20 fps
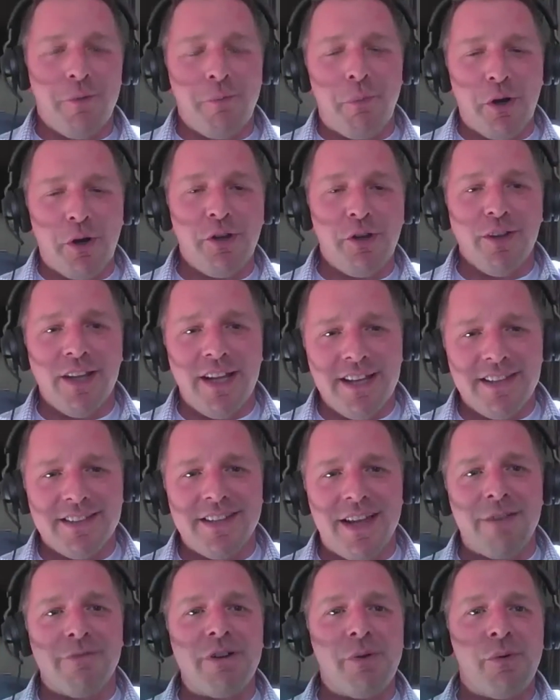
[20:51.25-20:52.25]

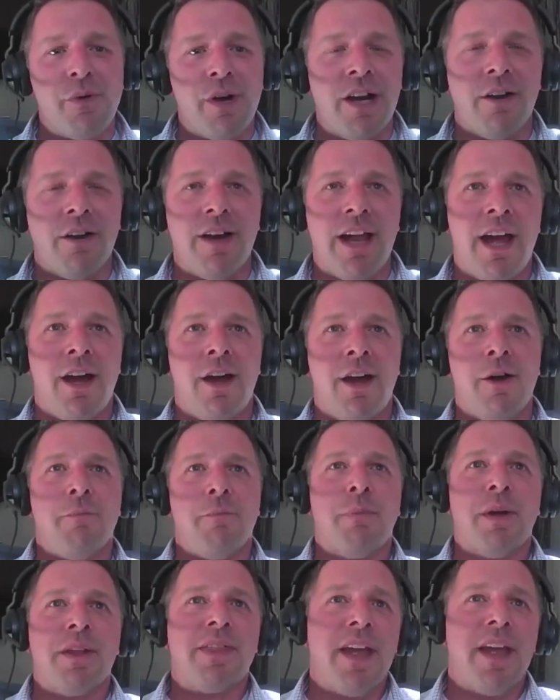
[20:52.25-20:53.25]
percolates everywhere.
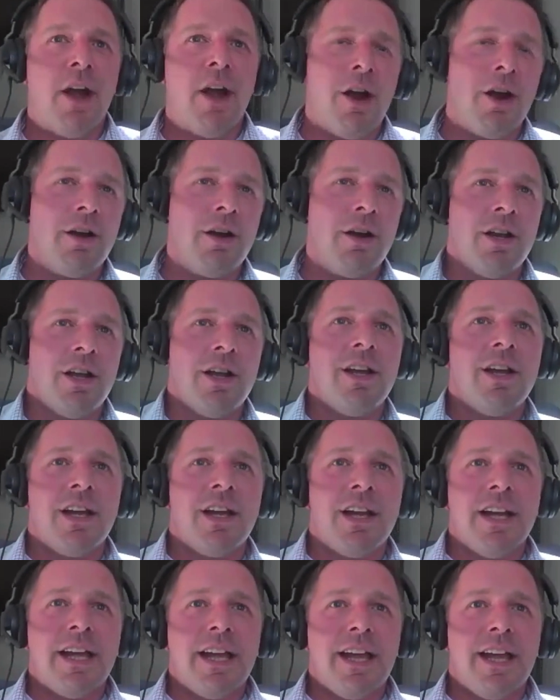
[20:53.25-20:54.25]
But
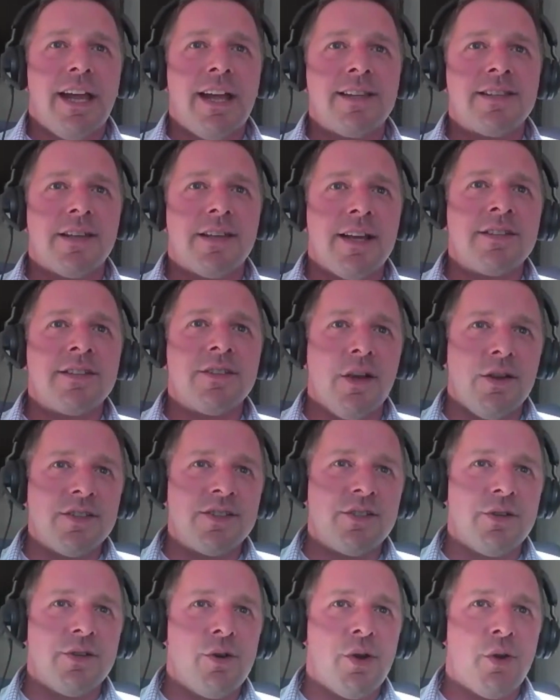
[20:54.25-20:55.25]
it's
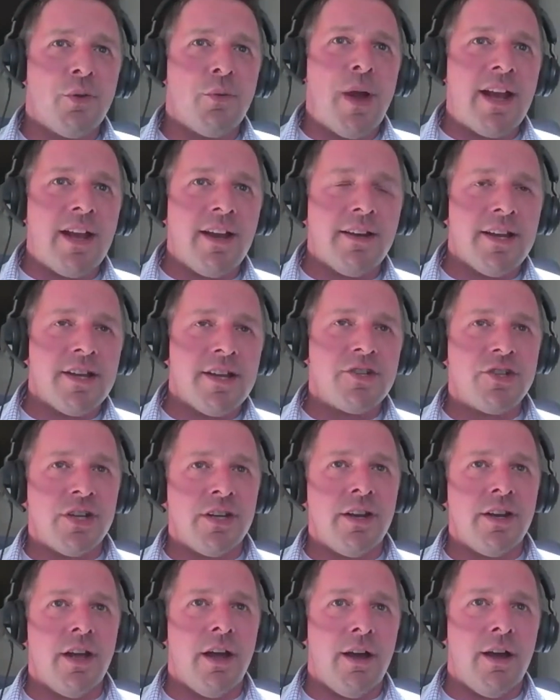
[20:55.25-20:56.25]
also a
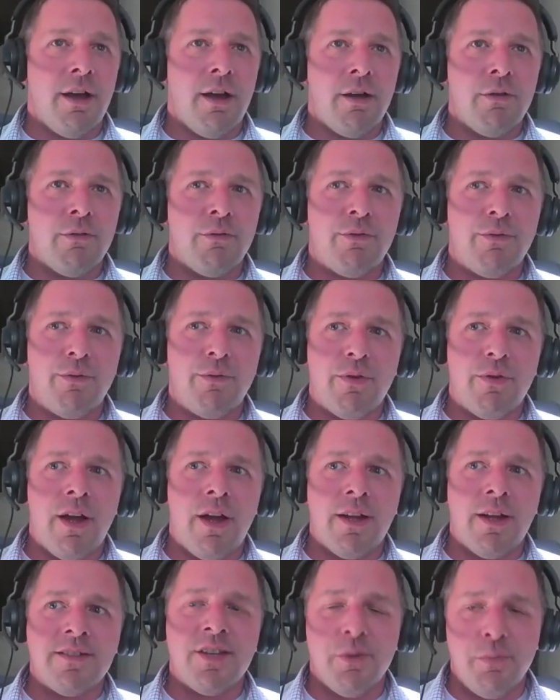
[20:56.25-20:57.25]
recognition of,
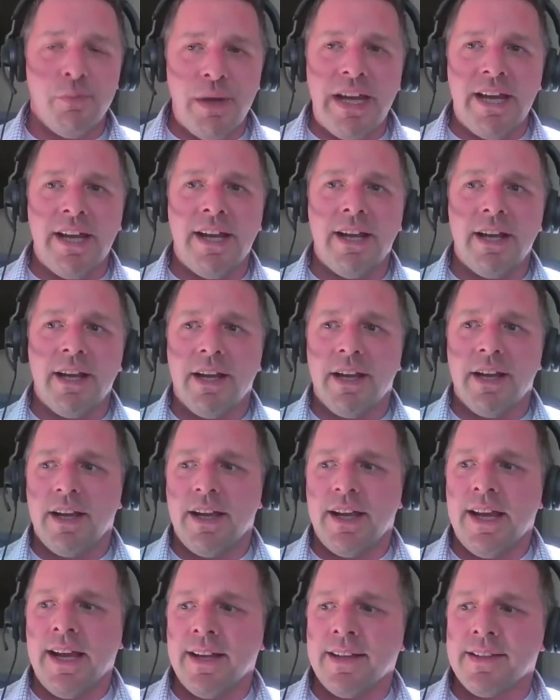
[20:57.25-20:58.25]
to me,
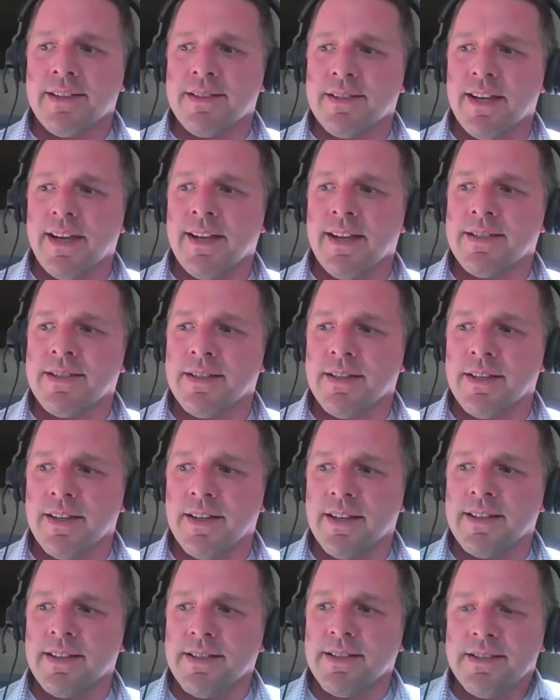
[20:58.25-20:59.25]
it's
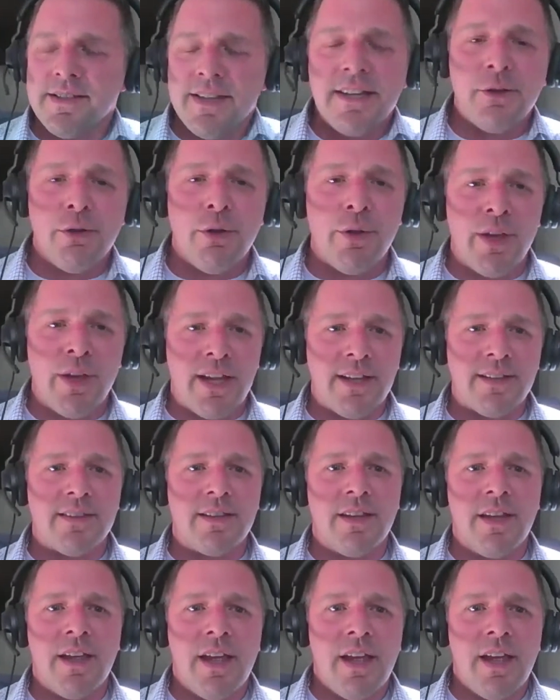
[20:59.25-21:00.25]
a signal
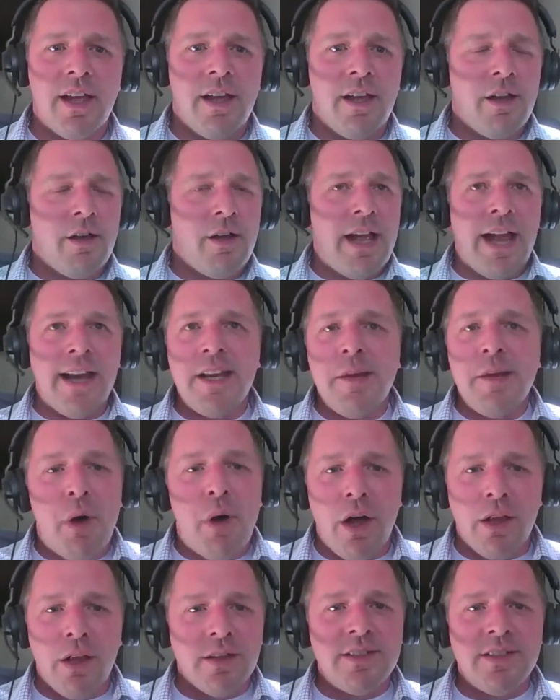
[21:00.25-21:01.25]
that any
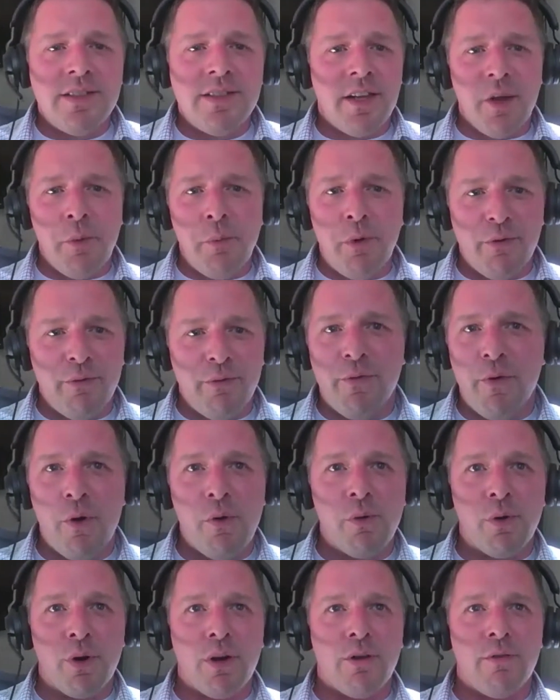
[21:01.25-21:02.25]
policy you put
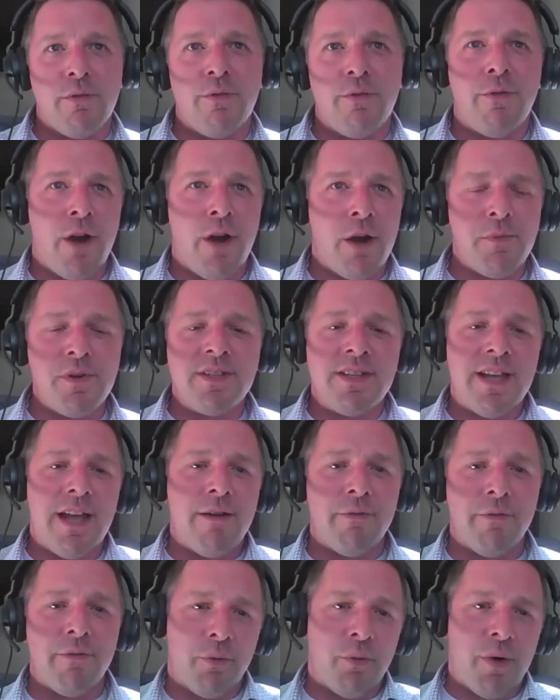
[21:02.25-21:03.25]
forward, farmers
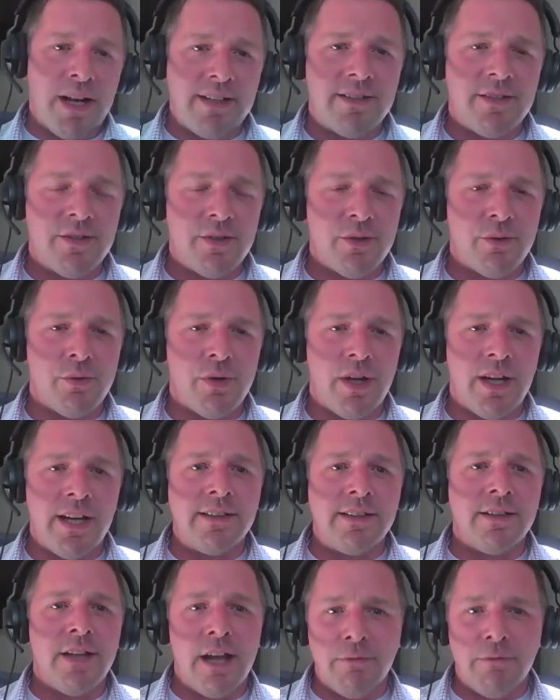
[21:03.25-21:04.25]
have a right to
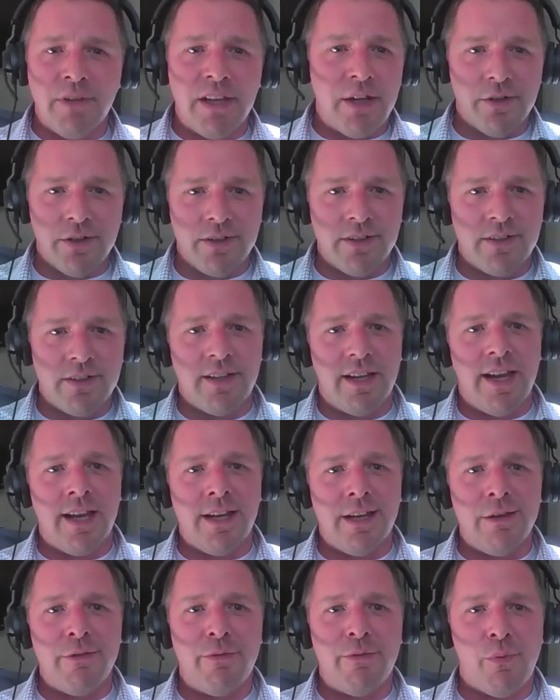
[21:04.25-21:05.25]
livelihood.
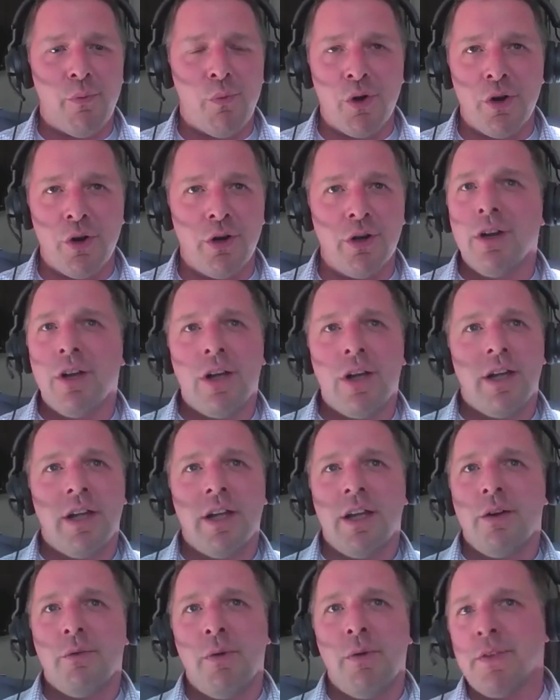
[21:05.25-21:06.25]
And
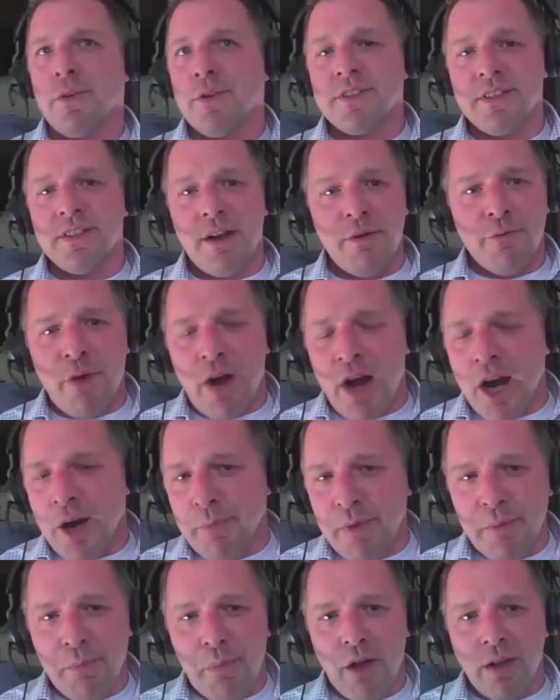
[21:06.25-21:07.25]
whether it's an
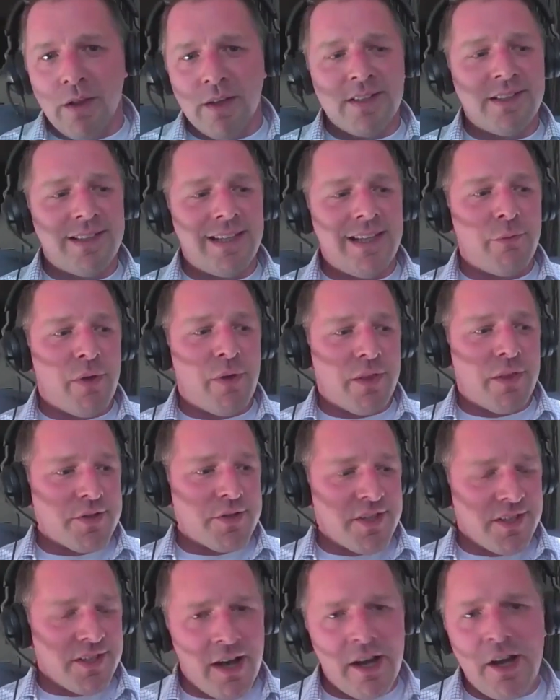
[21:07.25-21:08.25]
environment policy, whether
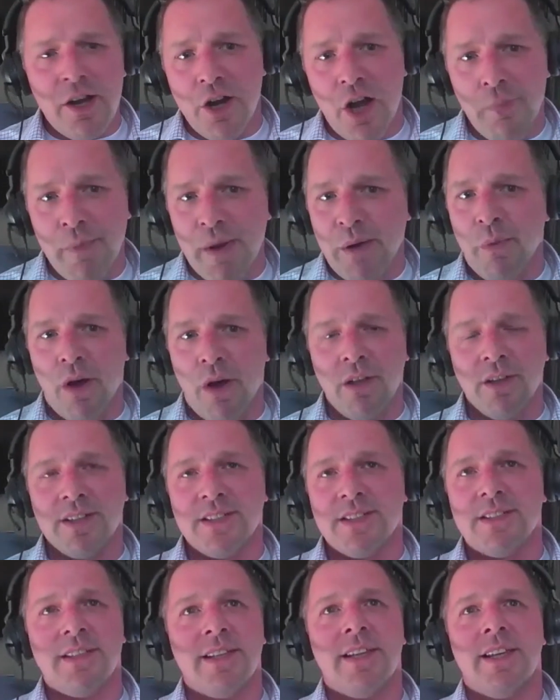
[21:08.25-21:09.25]
it's an economic
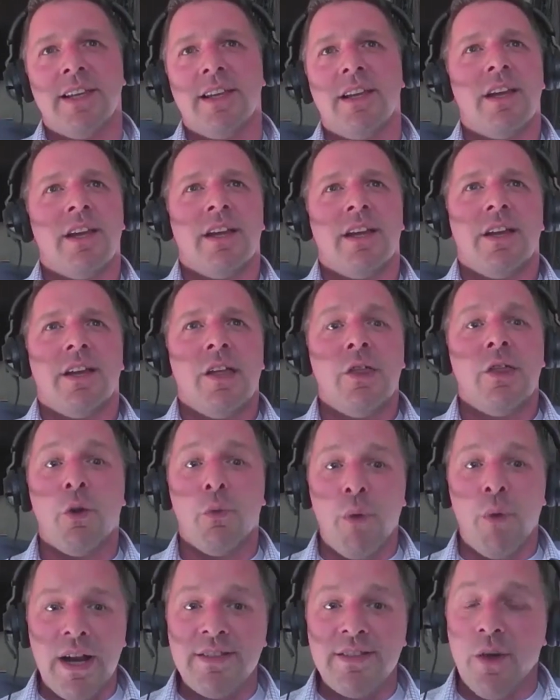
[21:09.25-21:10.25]
policy, the
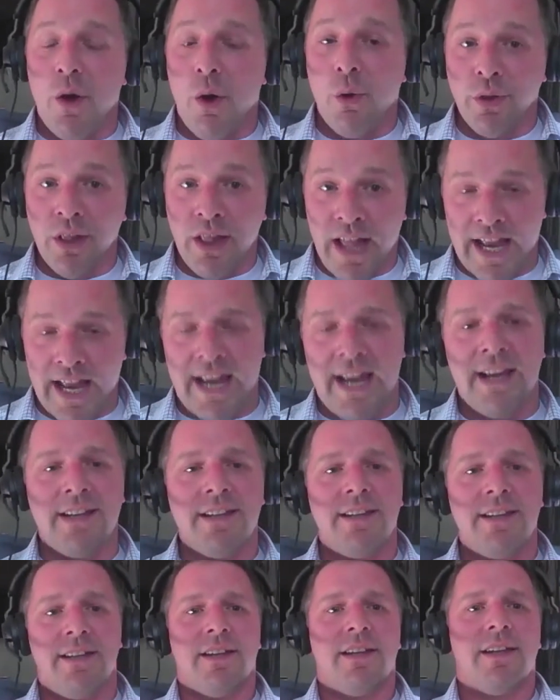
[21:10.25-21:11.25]
right to own
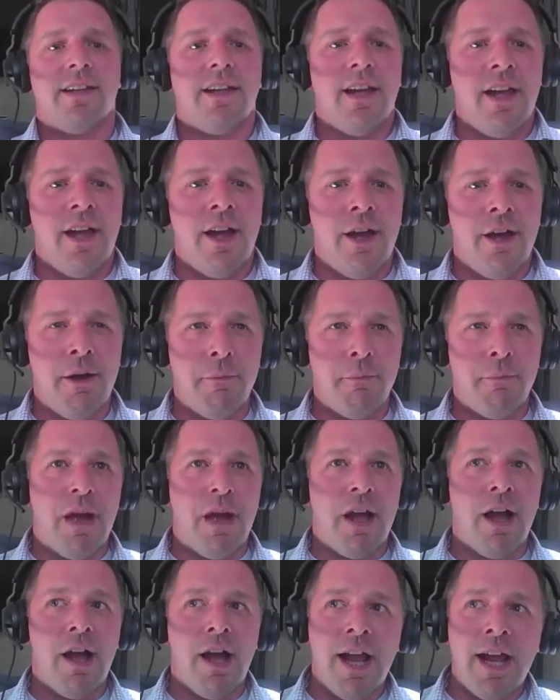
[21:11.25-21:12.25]
land,
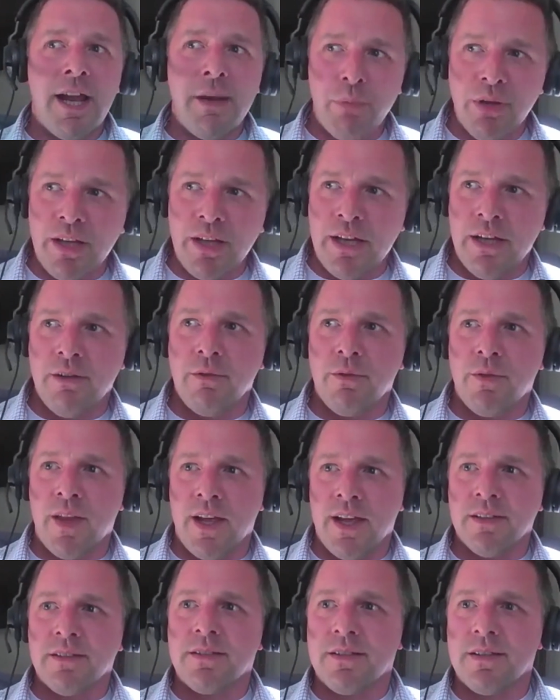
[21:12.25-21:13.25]
I believe
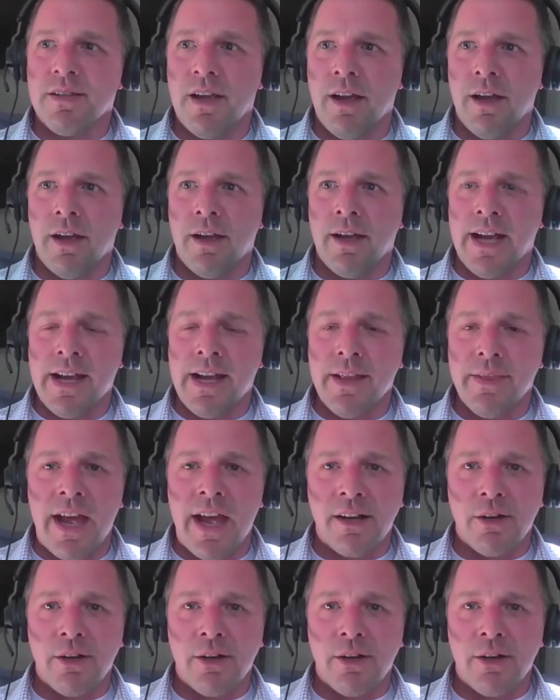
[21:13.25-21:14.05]
that in